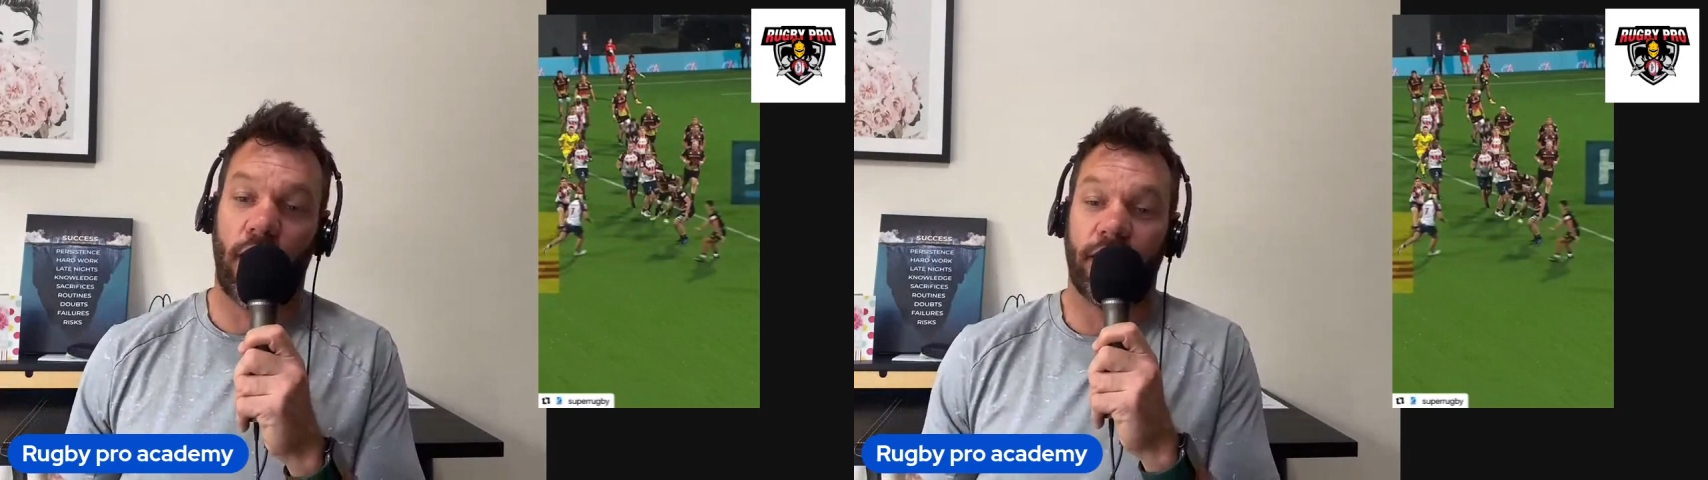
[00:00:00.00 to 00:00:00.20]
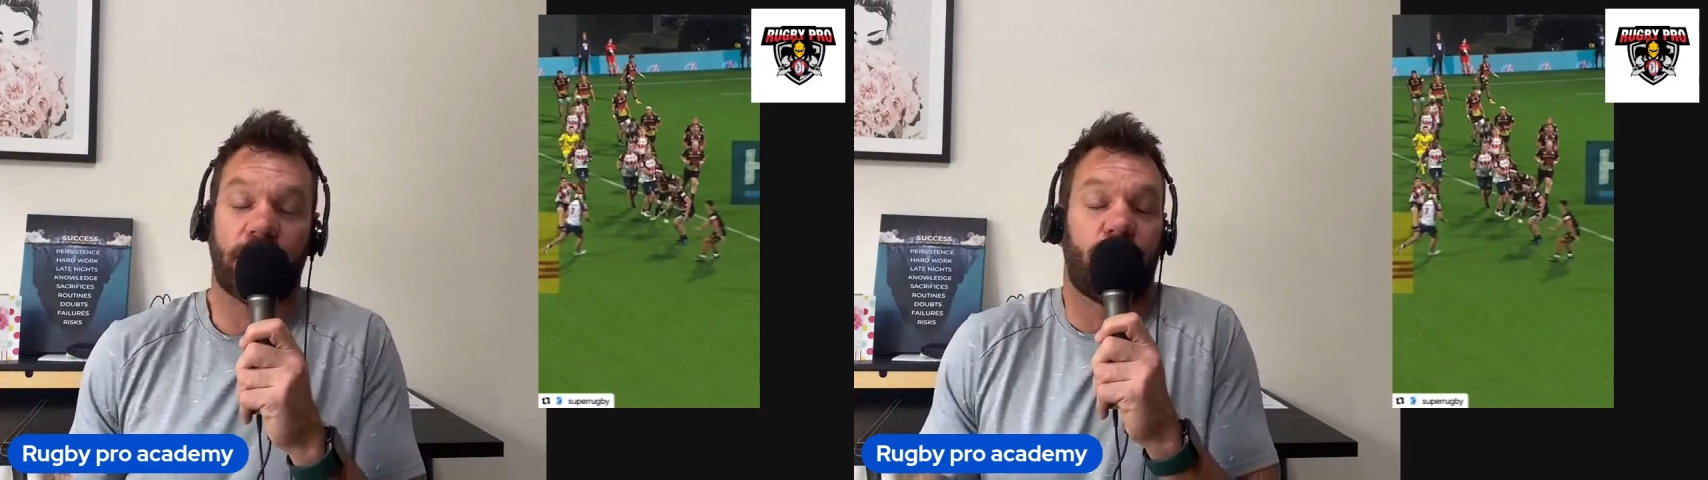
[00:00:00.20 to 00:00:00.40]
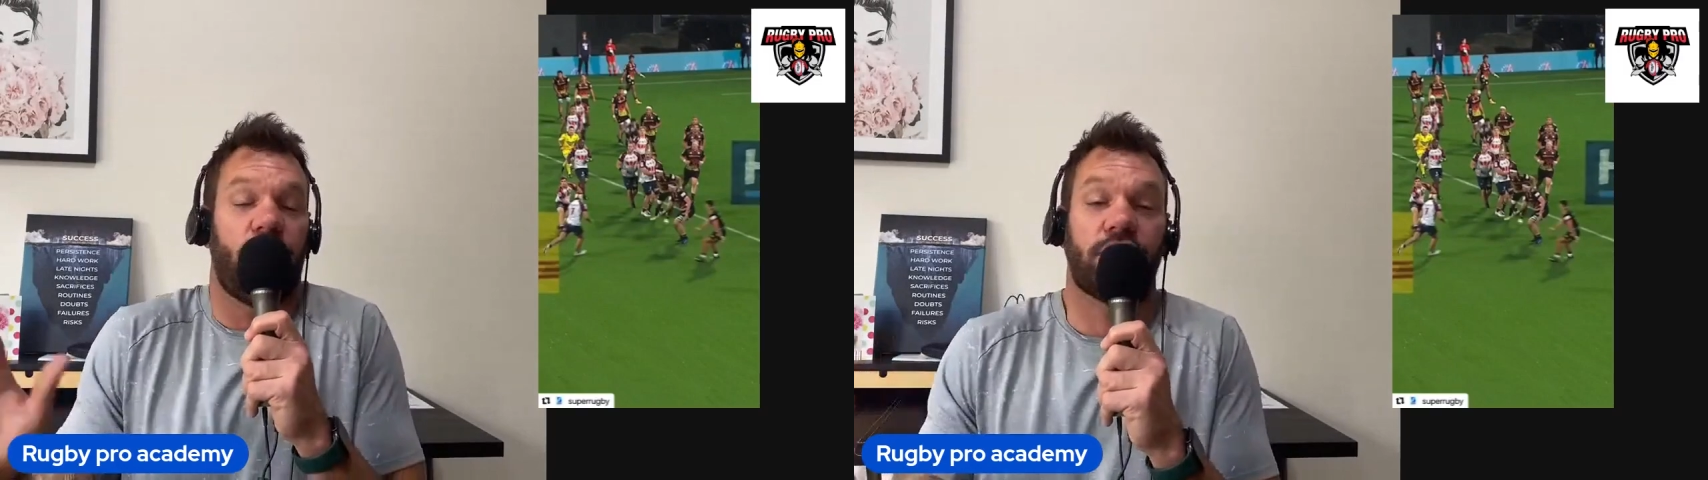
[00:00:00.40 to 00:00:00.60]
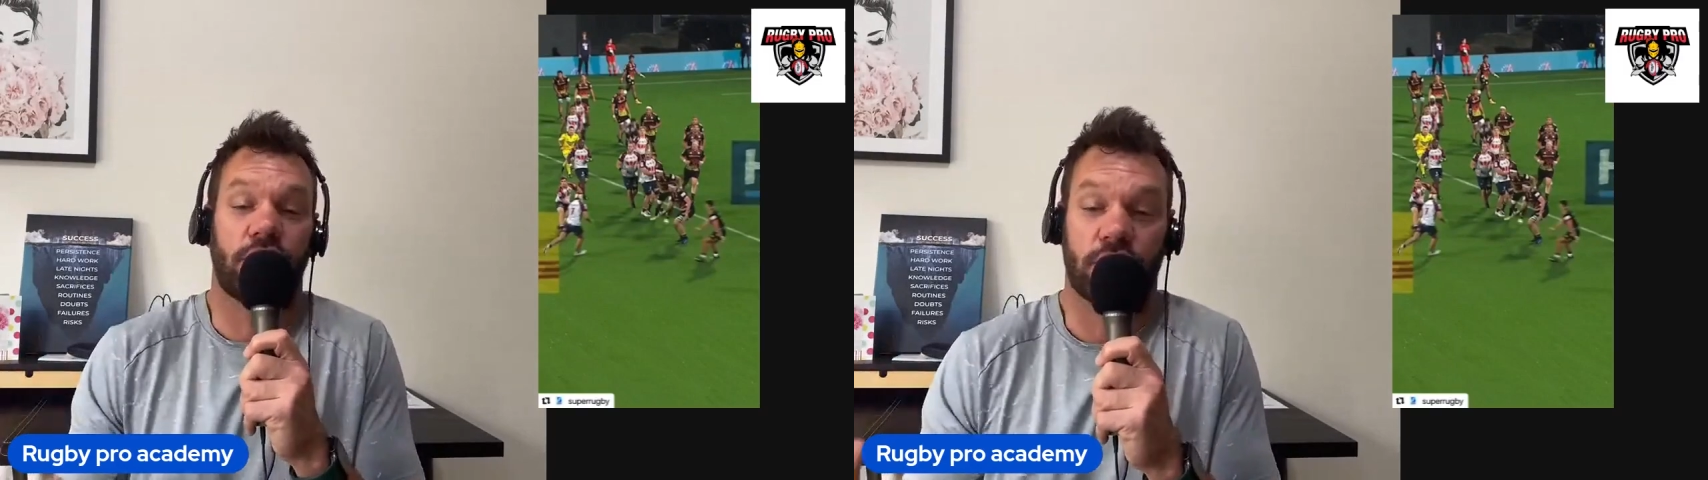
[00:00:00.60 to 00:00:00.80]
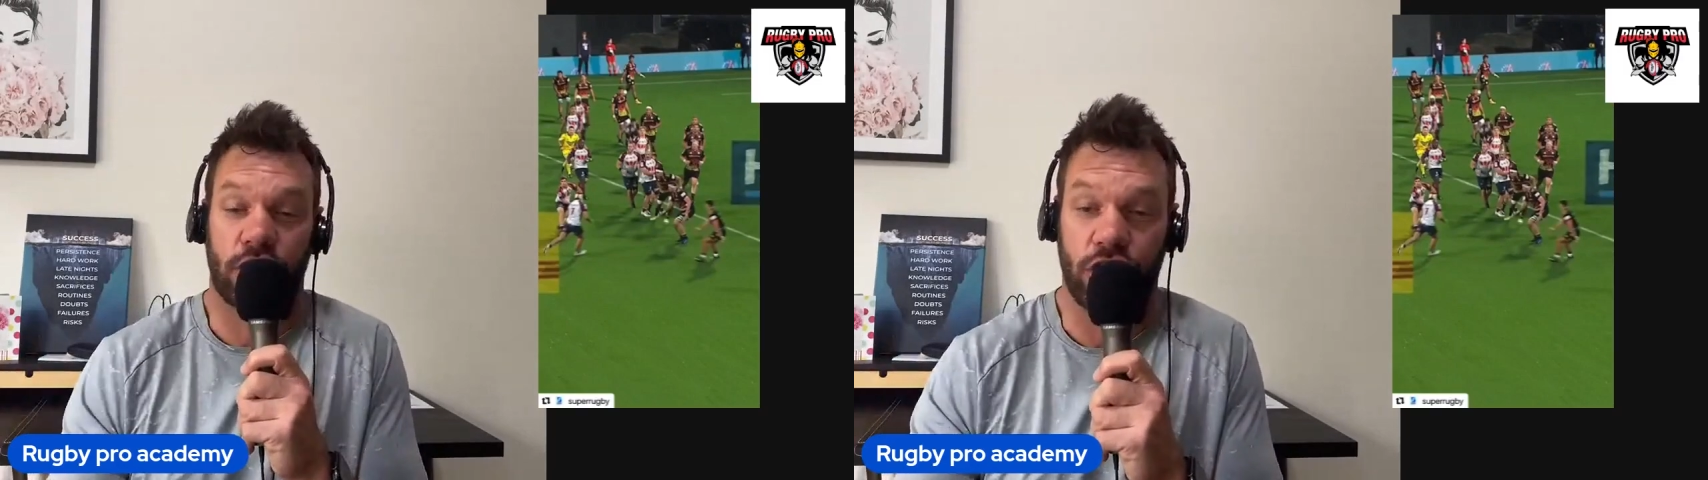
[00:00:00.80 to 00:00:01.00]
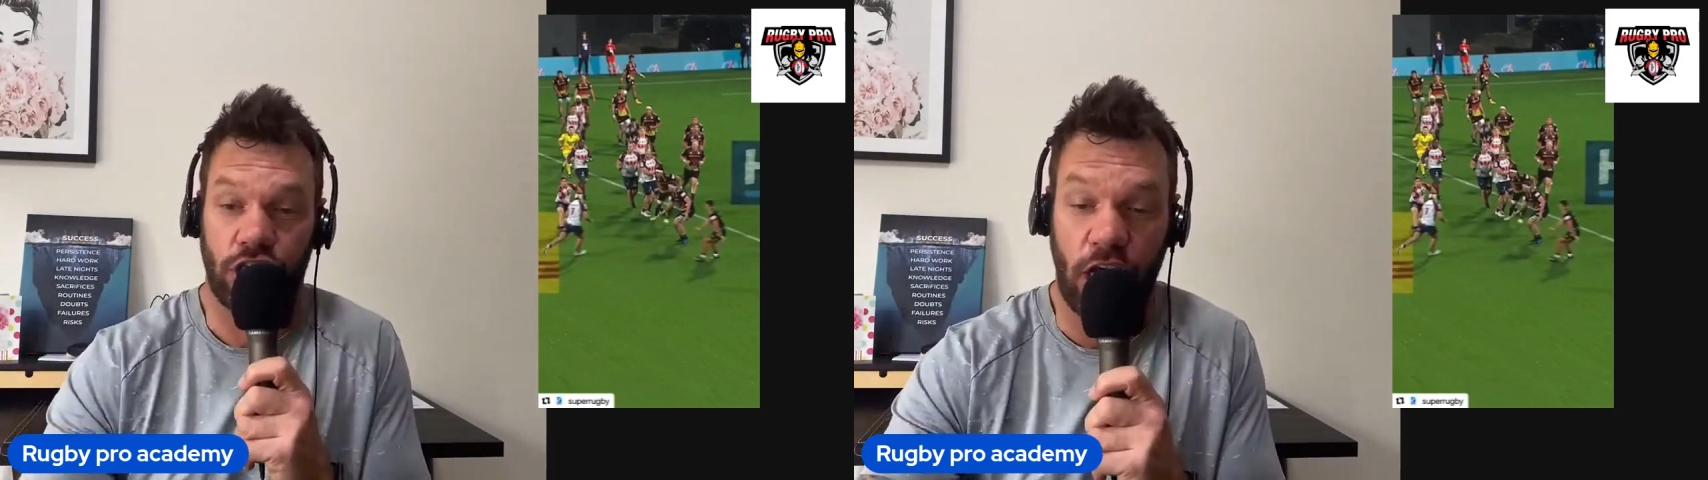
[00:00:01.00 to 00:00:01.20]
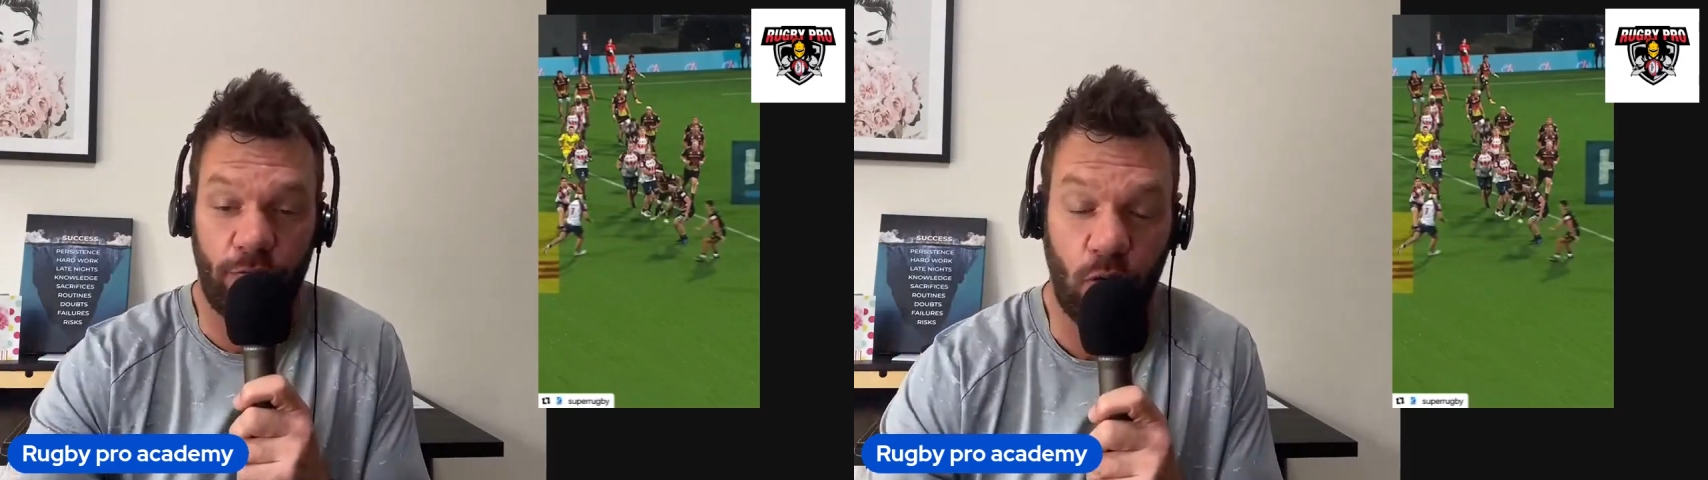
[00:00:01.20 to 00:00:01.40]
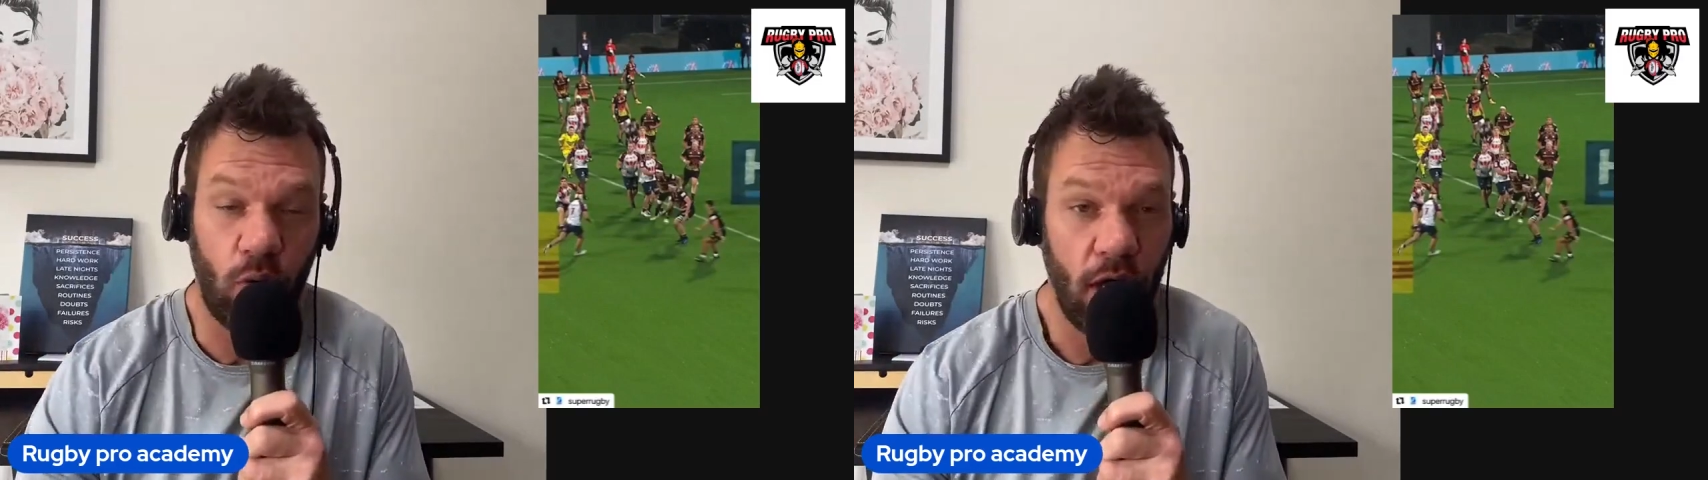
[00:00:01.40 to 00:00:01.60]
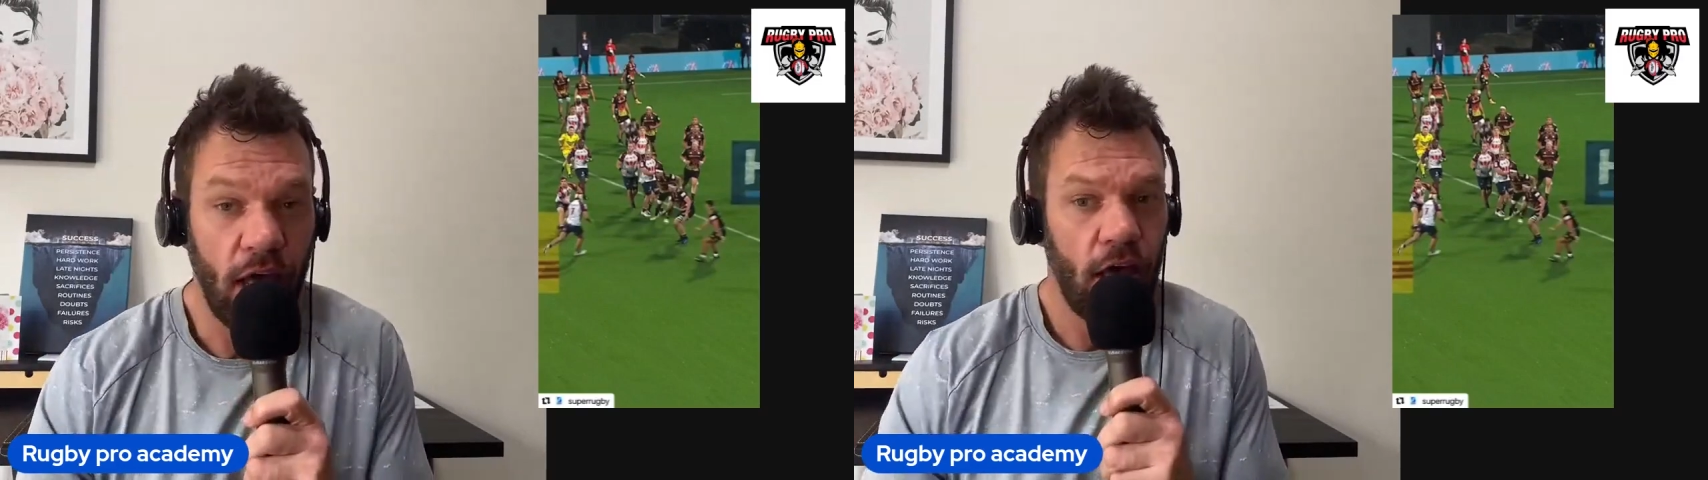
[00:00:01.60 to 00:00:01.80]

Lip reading: and the defense just can shuffle.